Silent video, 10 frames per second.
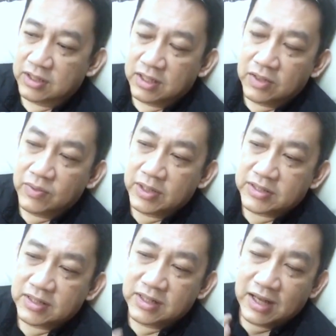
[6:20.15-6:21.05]
In other
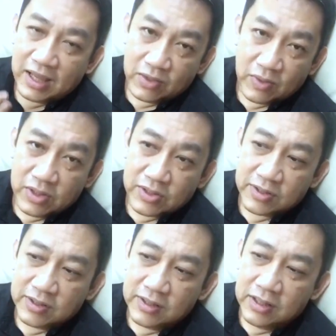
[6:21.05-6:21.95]
words,
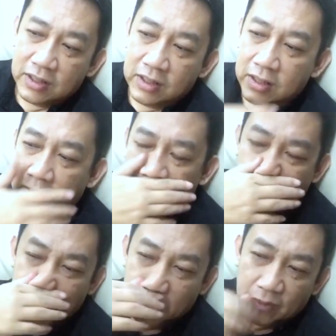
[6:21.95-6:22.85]
language
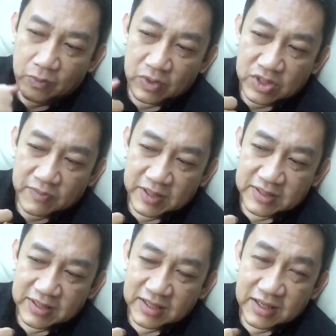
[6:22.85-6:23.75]
uh, which
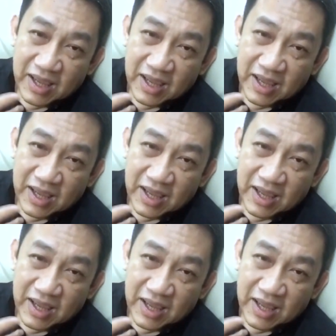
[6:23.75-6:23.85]
basically